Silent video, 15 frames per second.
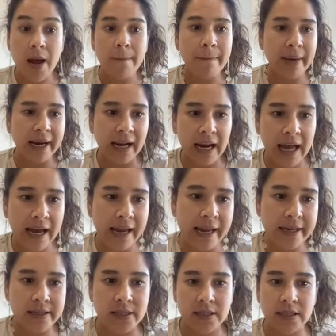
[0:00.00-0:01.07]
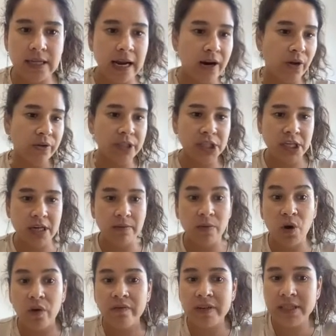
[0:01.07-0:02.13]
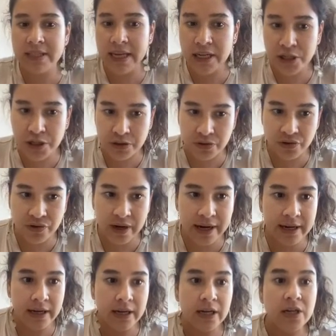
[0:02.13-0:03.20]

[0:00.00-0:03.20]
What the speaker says: my clients, another team, conversations, right?